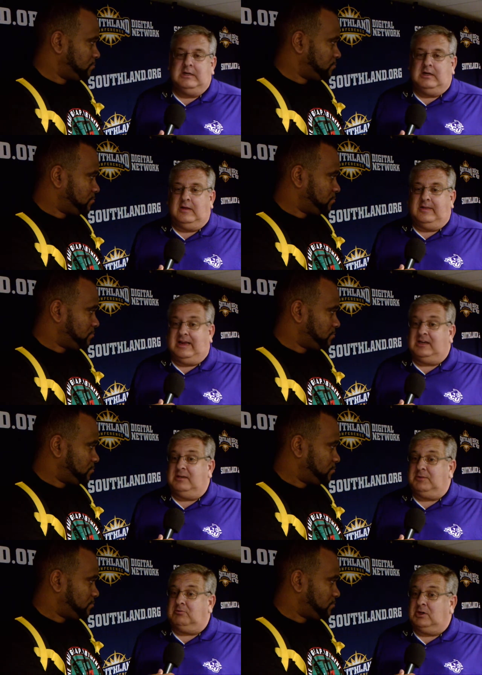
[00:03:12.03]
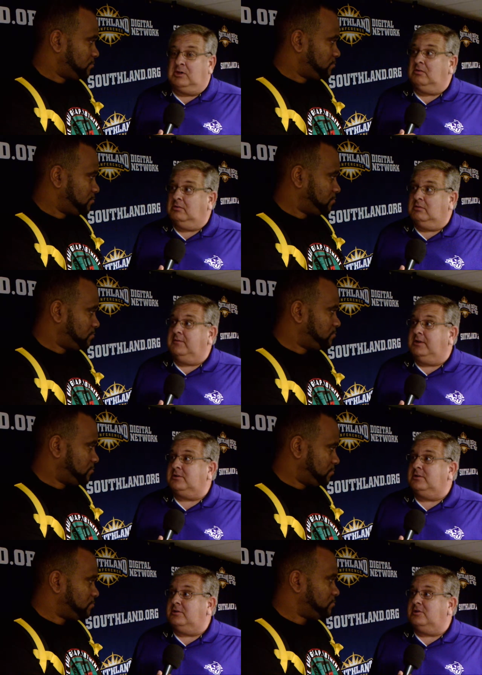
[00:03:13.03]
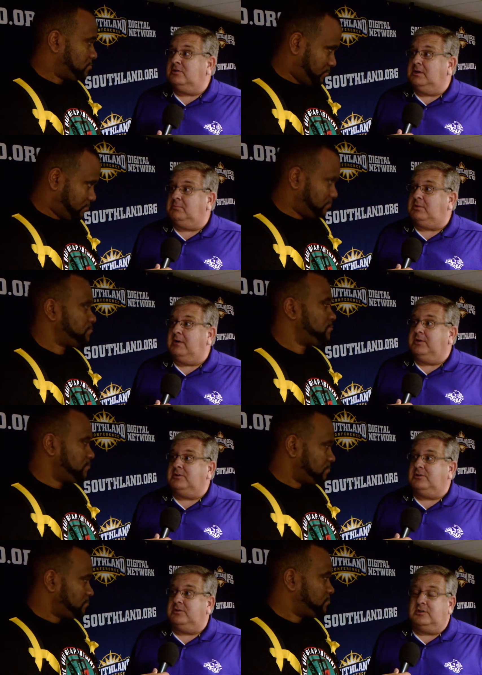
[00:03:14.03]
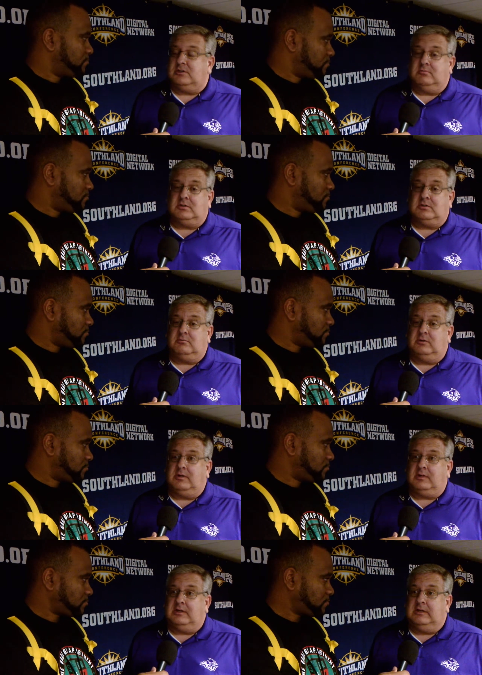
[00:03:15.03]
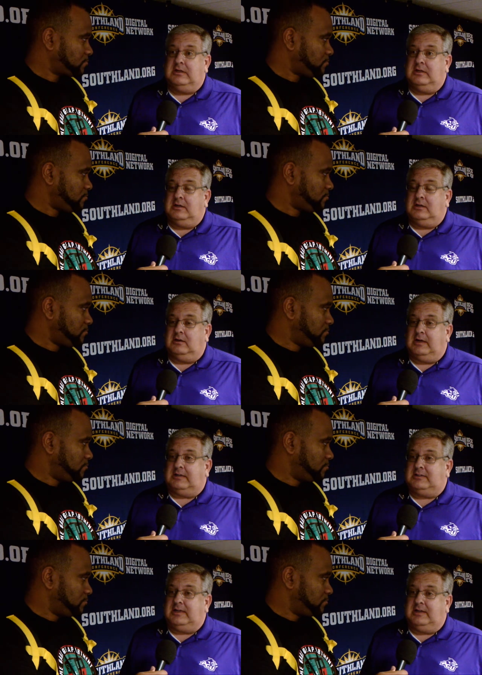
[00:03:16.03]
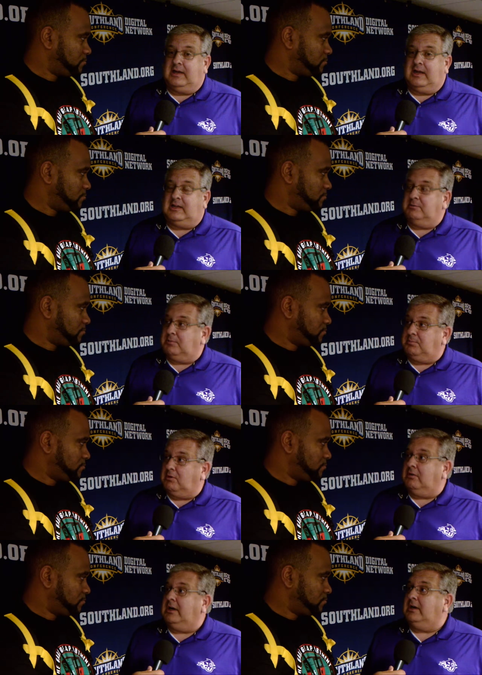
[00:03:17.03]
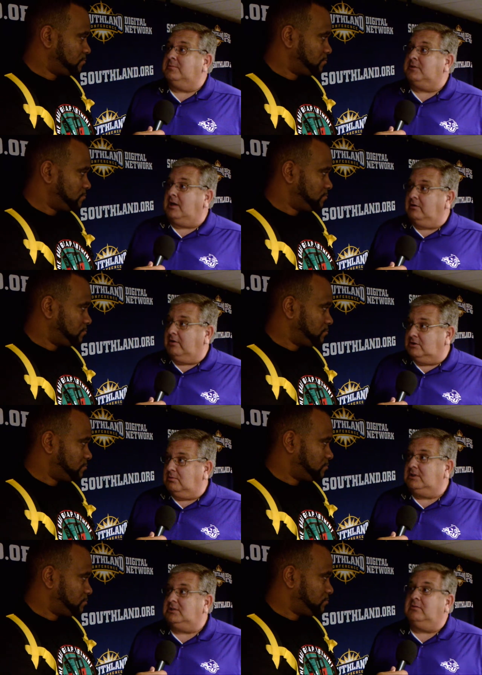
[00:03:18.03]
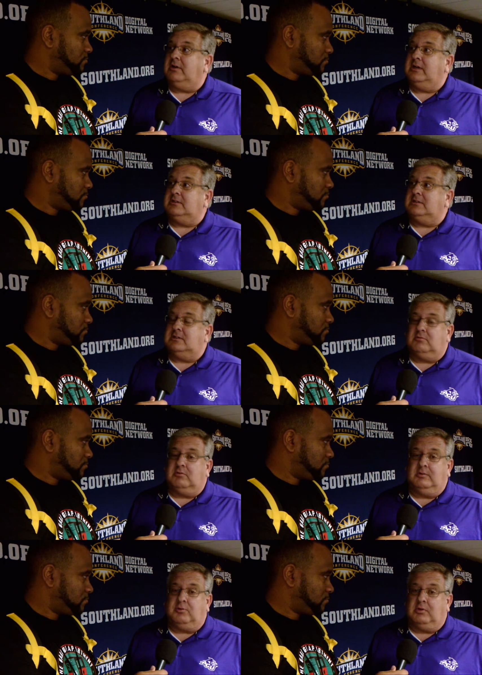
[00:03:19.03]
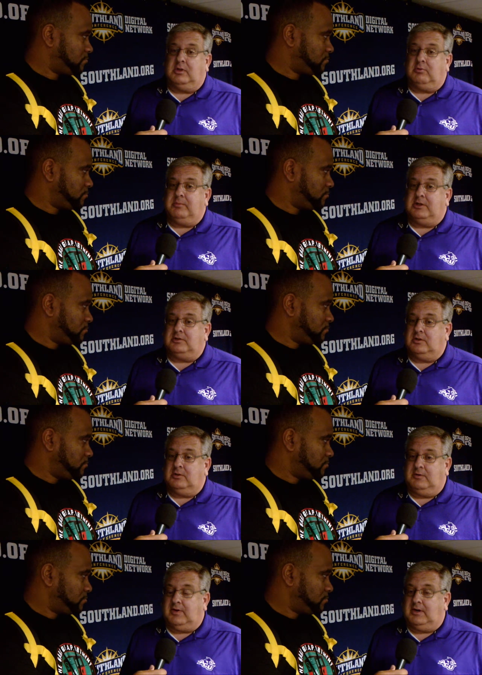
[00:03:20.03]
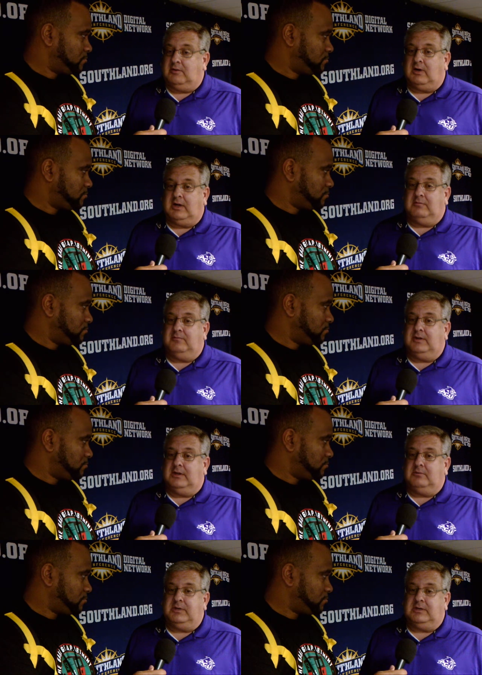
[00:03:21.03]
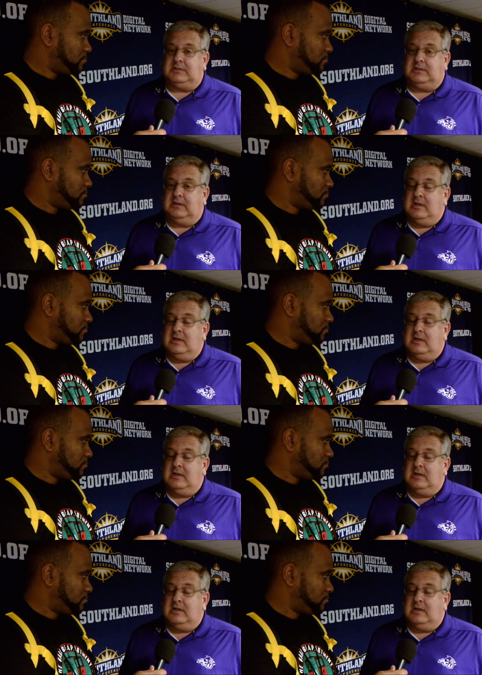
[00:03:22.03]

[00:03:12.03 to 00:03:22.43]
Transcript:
Speaker 1: uh, the academic rigor of the institution, being a private institution which, with uh, you know, outstanding academic programs and high graduation rates, it's really important that we make sure that we find the right fit. But uh,